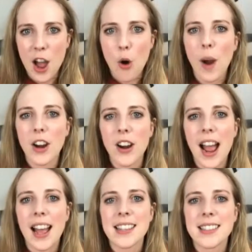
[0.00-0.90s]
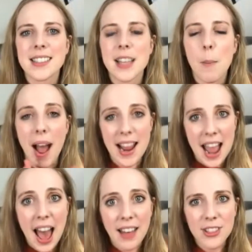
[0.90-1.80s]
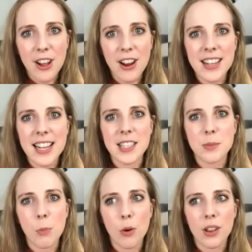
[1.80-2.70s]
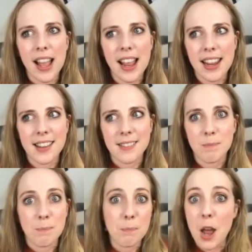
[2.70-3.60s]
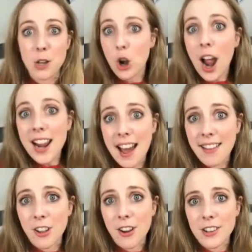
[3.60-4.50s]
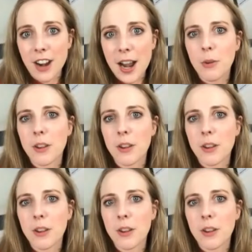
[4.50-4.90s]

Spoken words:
whereas biathlon is more like a triathlon, right?